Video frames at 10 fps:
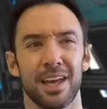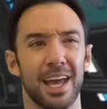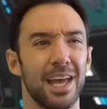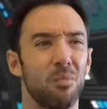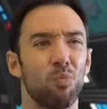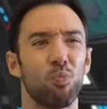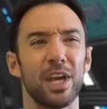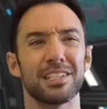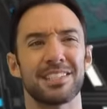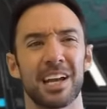Hey,
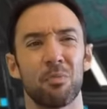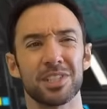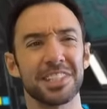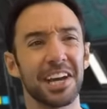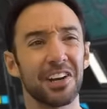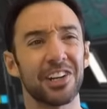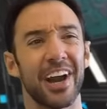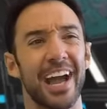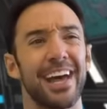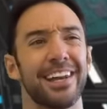wait a second. What's that on your
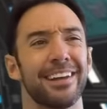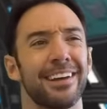head?